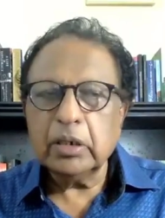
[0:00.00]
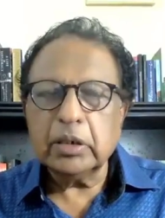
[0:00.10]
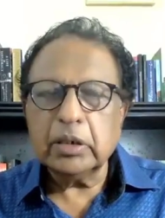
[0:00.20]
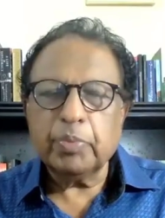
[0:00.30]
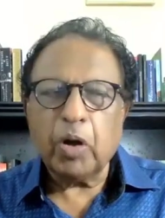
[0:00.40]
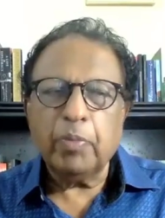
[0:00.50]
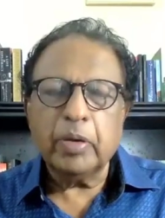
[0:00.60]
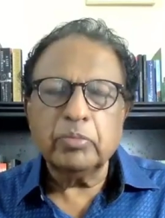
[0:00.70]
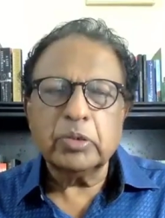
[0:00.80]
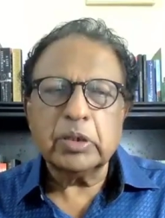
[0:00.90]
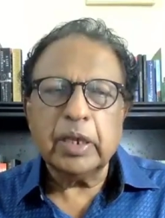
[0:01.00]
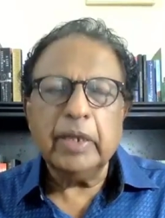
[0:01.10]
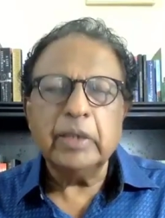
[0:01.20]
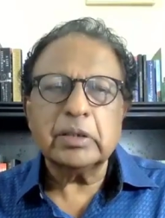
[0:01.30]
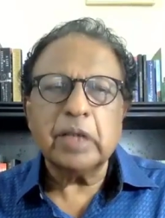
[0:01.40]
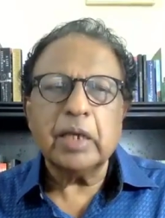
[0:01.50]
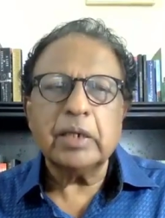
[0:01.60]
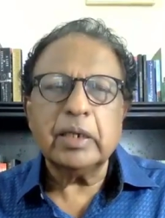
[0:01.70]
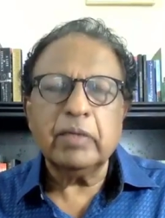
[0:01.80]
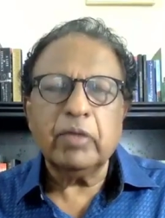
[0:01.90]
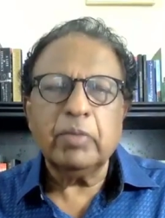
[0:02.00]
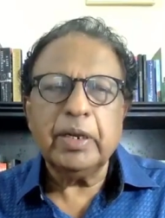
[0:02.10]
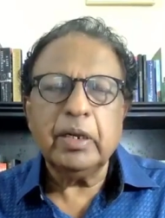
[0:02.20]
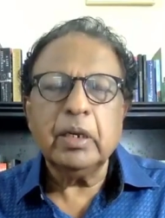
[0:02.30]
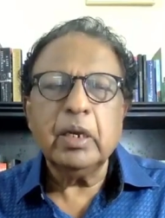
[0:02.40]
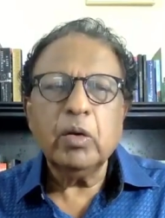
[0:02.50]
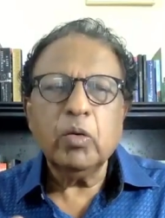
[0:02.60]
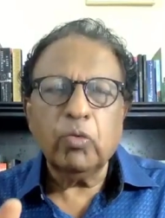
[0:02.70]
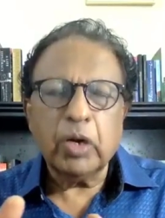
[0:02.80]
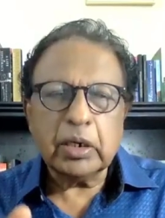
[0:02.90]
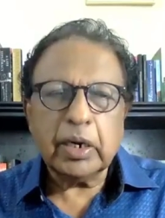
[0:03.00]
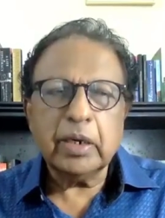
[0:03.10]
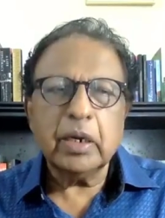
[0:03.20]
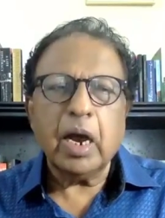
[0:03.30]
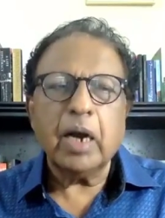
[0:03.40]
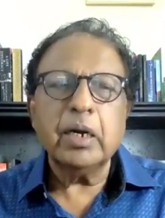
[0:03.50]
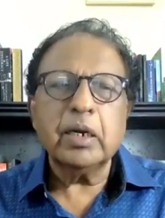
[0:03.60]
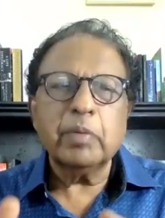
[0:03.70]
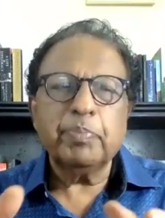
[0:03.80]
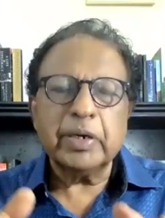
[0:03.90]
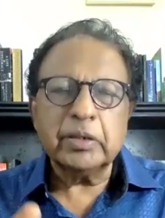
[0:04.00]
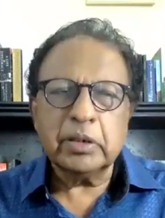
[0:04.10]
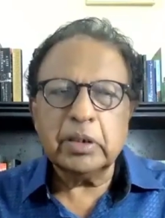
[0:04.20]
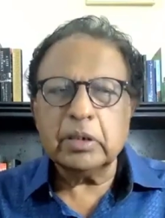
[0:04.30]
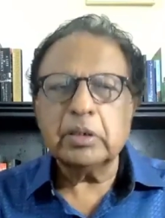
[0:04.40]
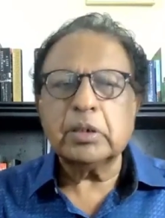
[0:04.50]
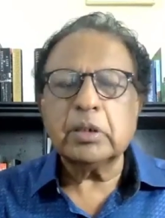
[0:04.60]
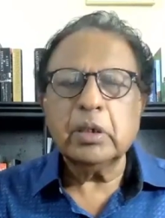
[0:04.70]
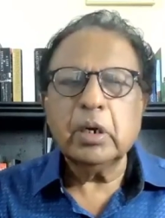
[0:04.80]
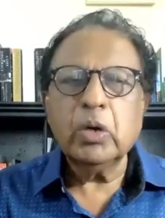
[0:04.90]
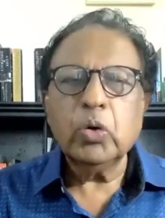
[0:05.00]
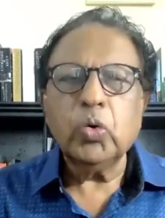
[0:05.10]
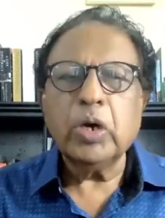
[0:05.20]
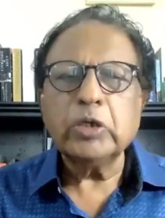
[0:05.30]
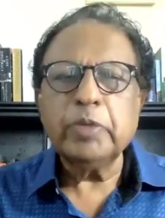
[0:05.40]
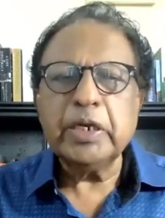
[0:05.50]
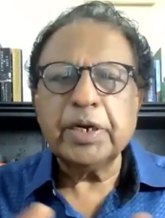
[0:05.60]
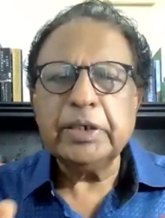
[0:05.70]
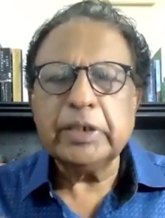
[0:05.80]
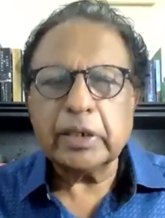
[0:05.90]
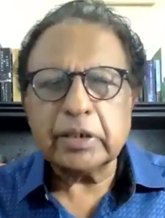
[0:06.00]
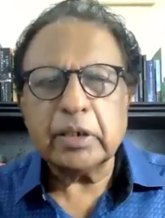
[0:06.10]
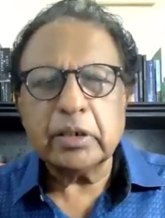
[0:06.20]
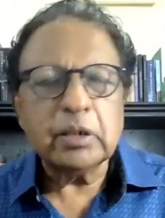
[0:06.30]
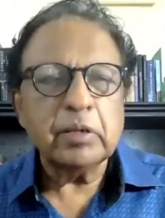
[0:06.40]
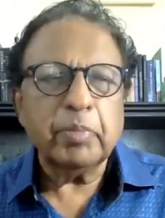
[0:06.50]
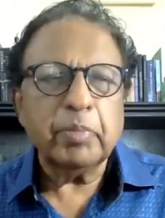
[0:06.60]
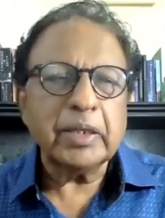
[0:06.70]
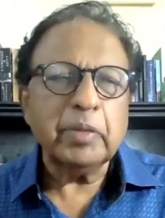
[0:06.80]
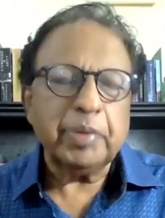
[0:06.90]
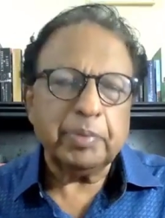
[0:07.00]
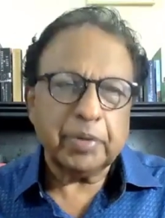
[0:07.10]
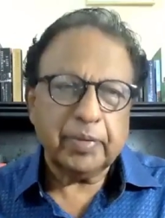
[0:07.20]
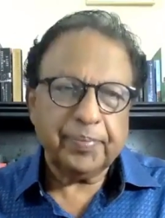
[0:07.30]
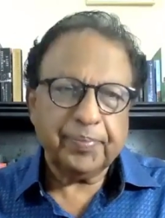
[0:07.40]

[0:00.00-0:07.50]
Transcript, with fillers: the problems is that he will be working under a president who has been rejected by the people.